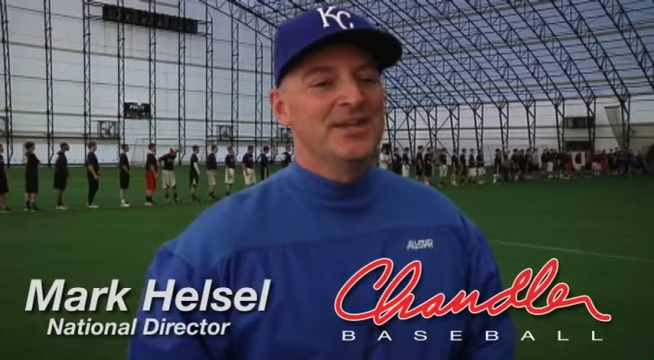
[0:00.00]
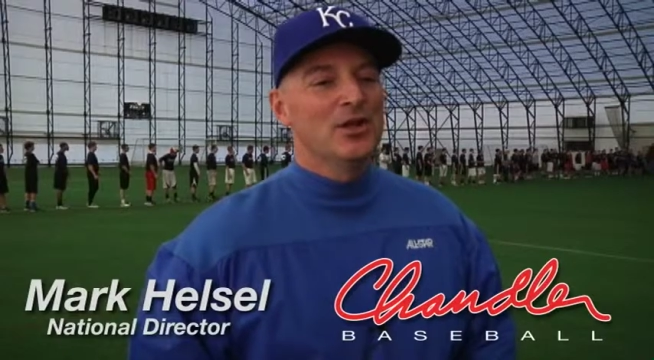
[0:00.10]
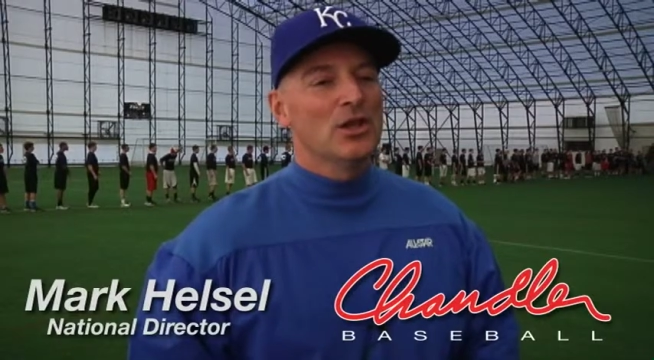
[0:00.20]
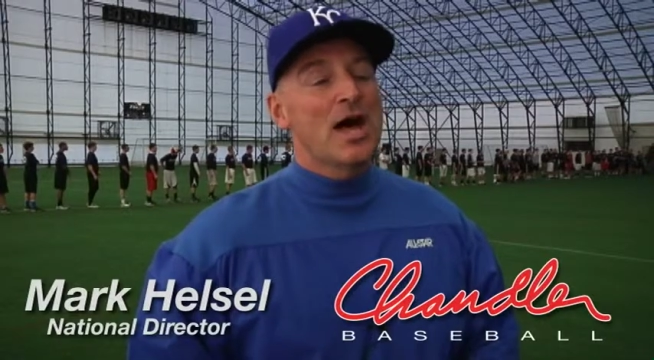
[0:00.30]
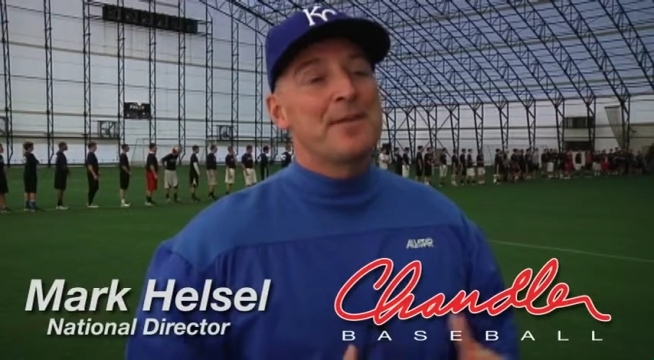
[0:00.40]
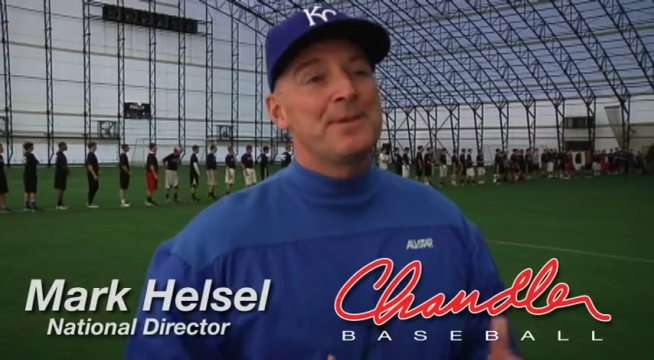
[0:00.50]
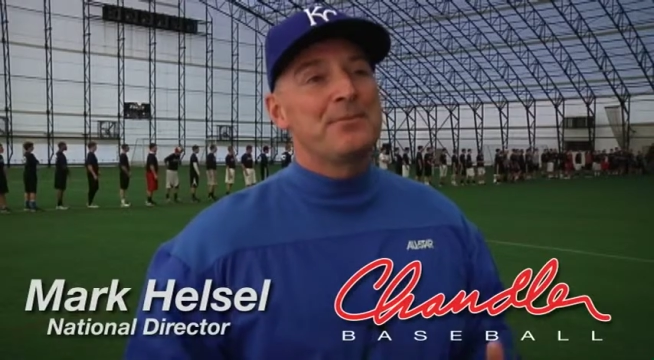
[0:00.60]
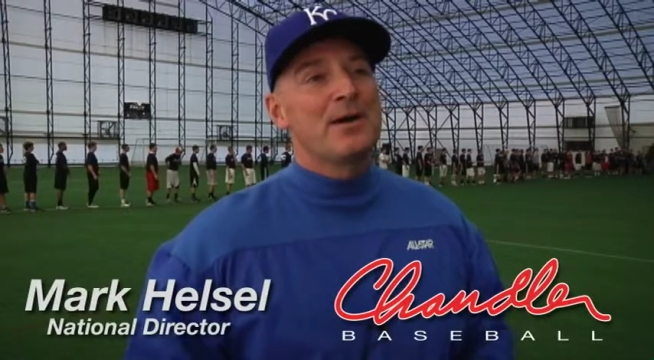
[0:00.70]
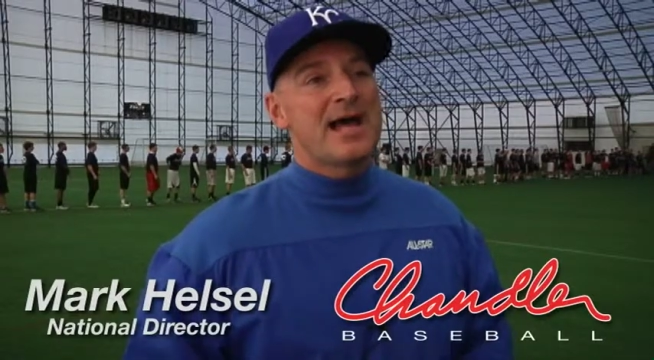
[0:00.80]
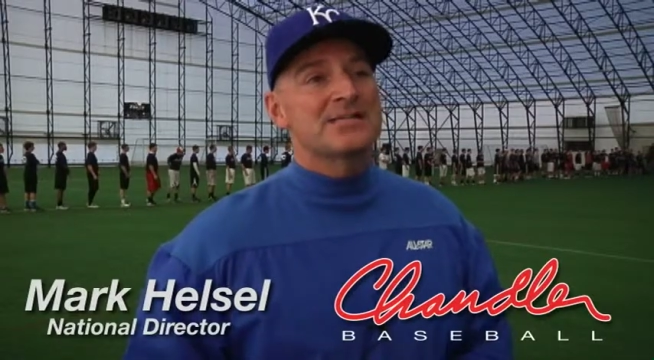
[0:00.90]
You know, a lot of
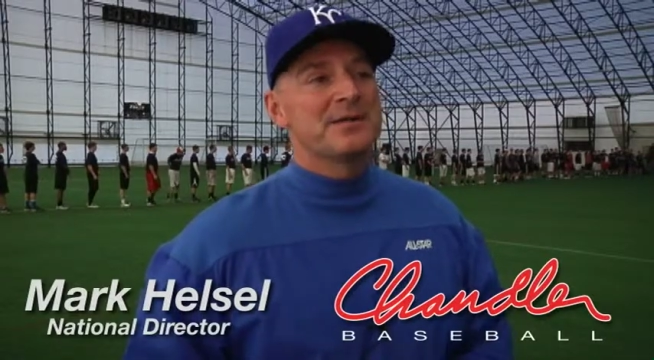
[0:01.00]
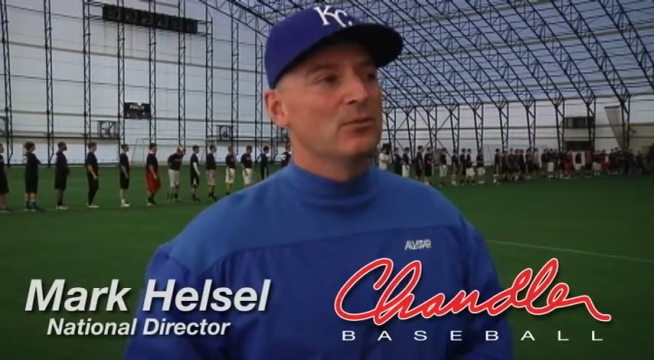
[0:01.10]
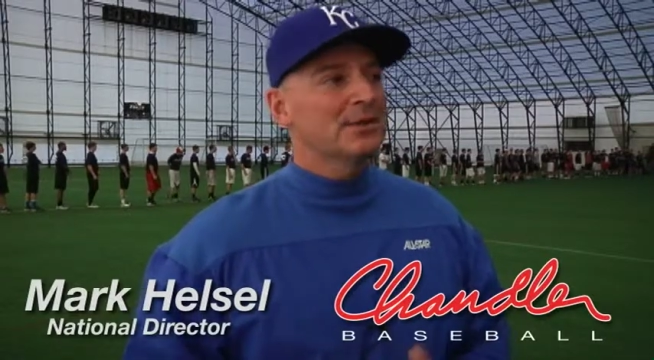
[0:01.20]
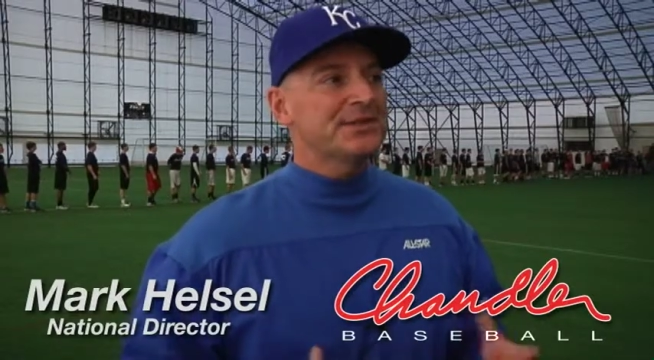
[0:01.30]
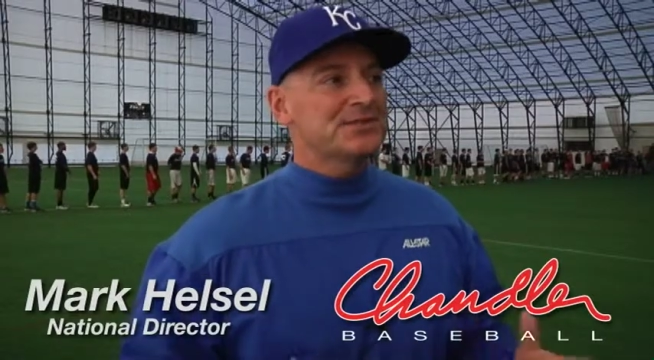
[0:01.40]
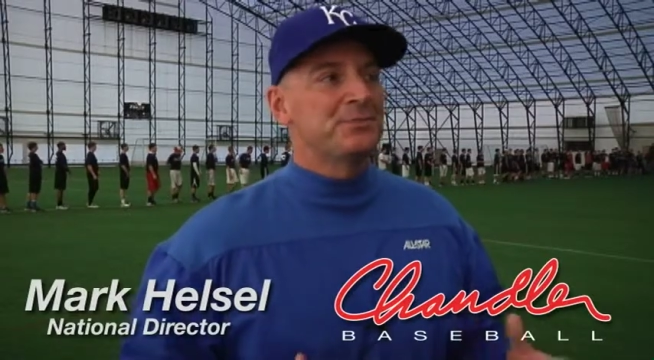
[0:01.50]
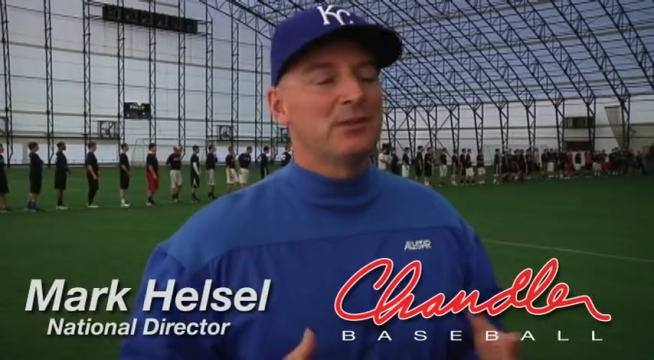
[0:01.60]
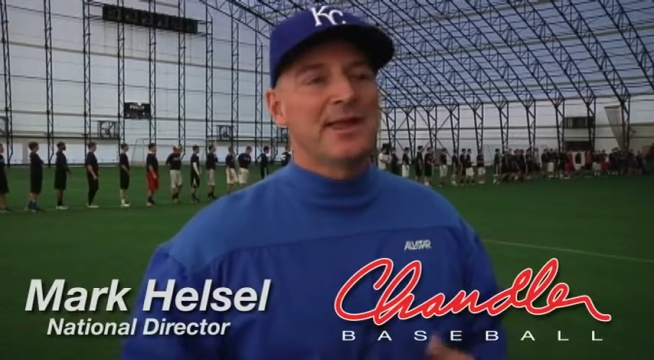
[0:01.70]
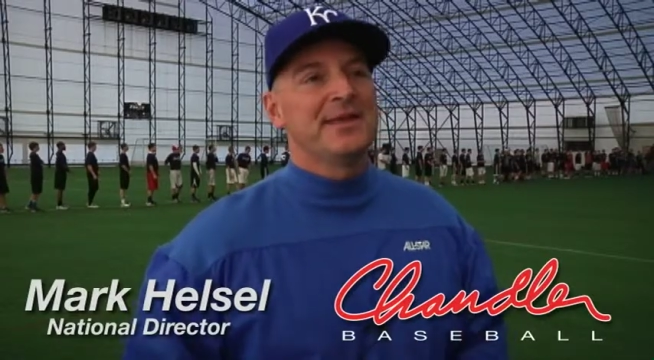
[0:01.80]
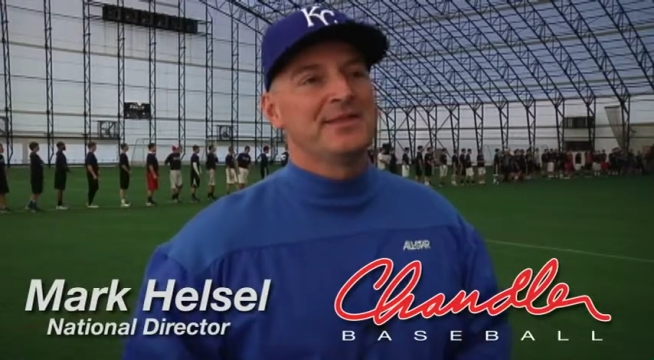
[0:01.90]
people ask me, what does
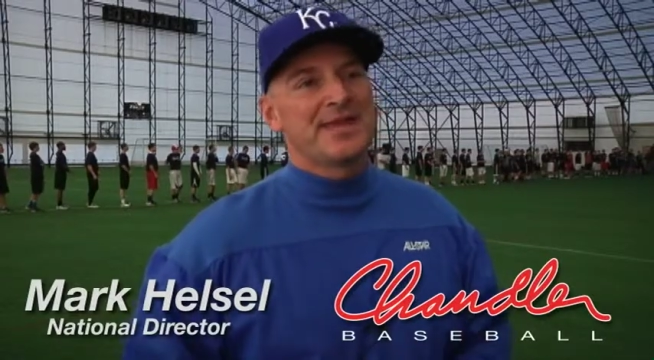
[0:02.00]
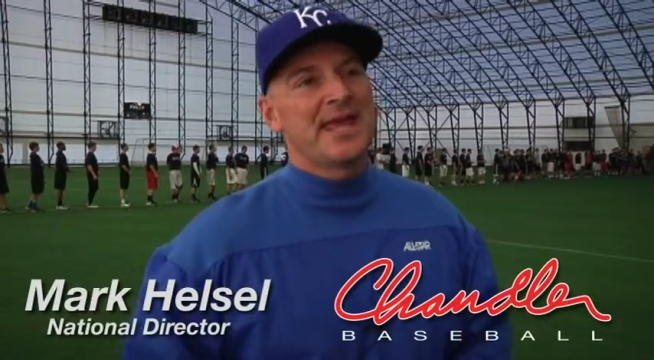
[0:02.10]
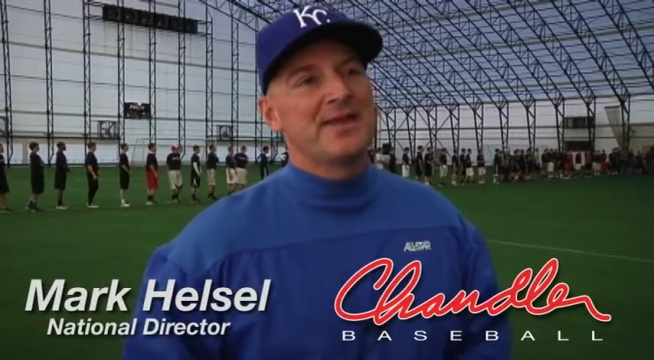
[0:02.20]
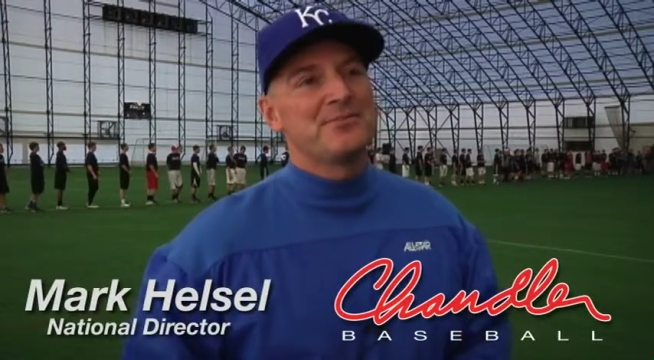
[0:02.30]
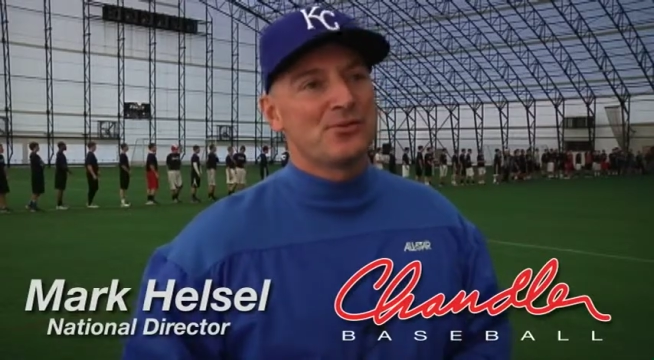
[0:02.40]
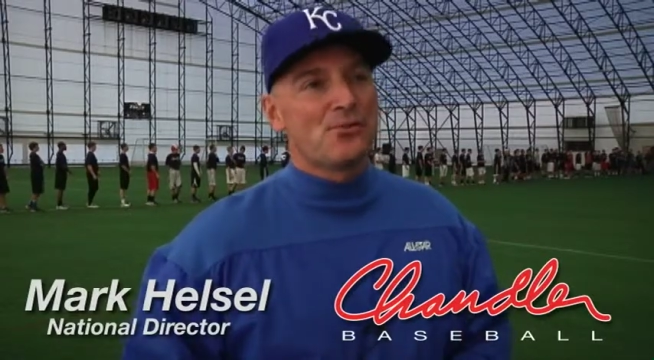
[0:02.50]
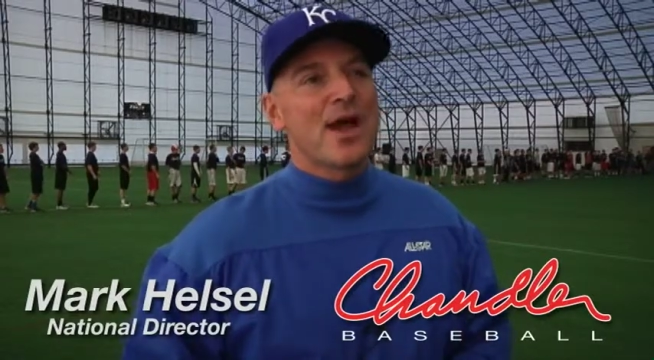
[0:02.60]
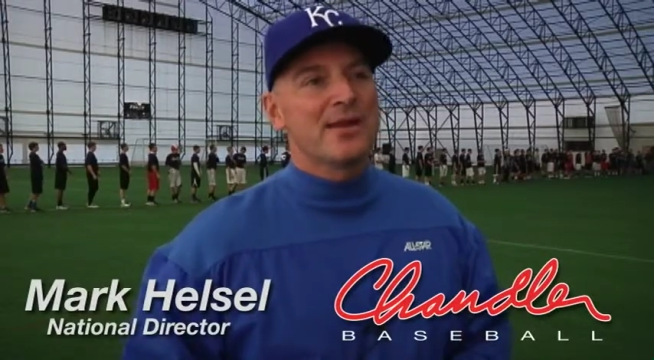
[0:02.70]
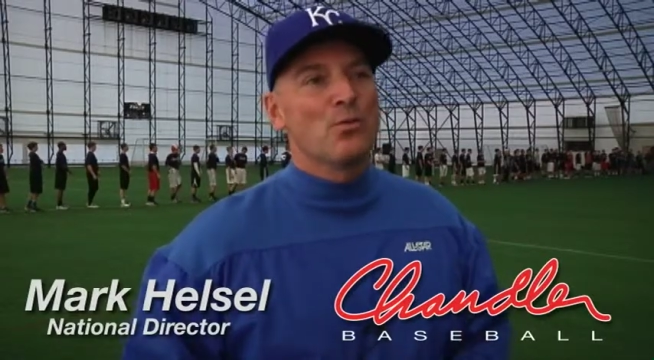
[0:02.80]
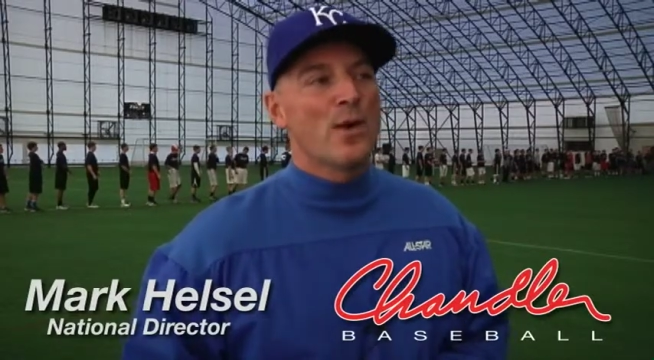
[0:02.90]
playing the game the
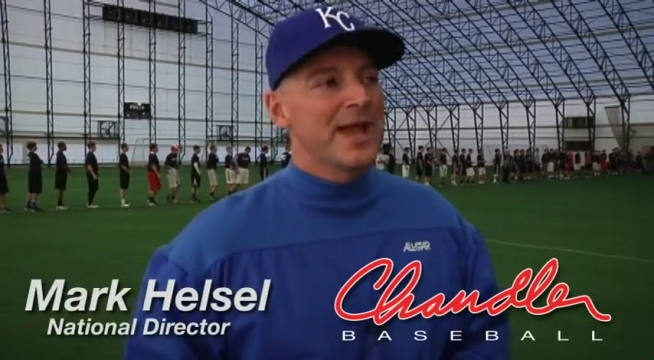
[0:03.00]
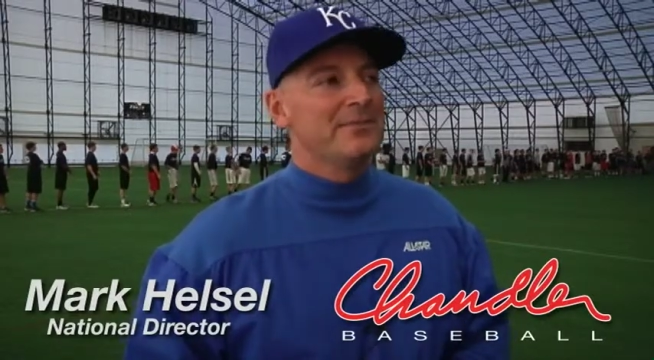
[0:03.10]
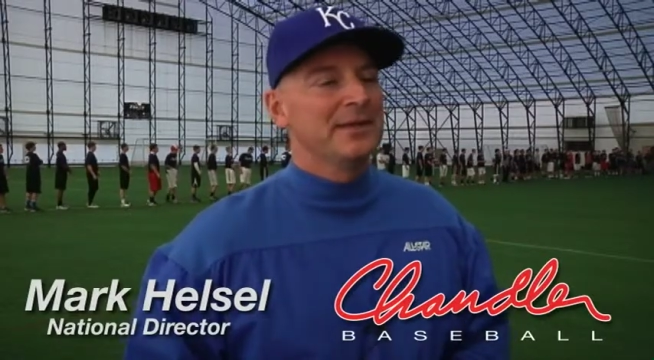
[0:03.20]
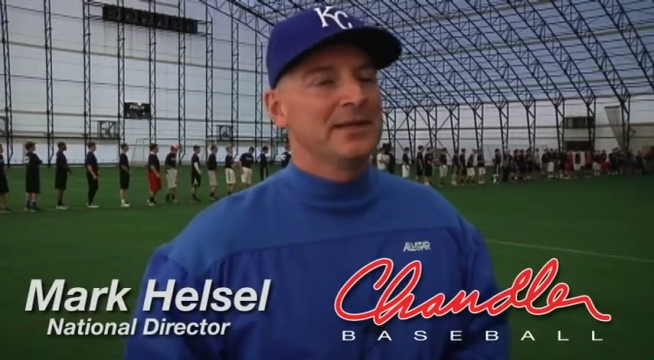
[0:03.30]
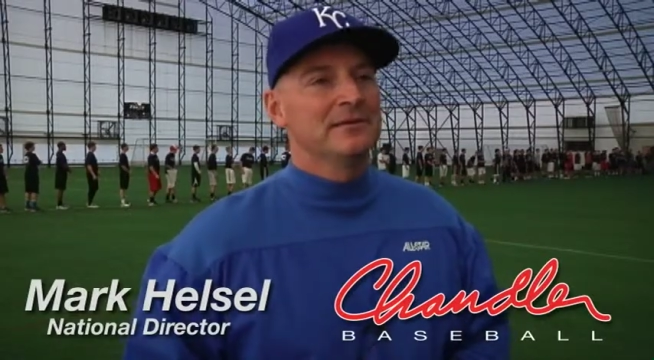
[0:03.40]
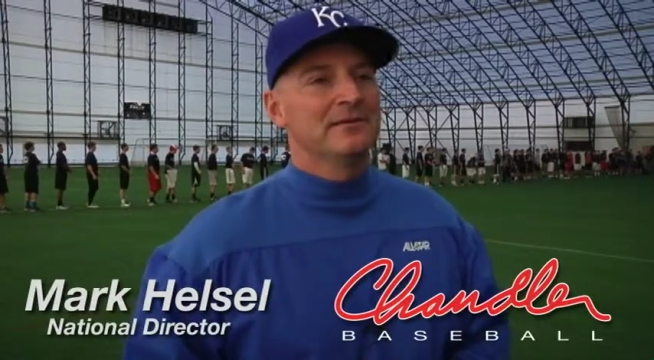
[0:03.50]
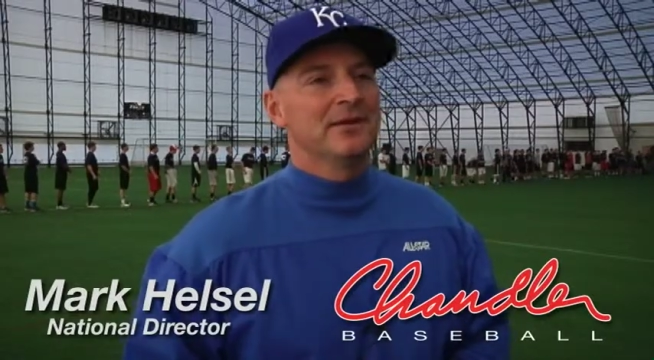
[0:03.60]
right way mean?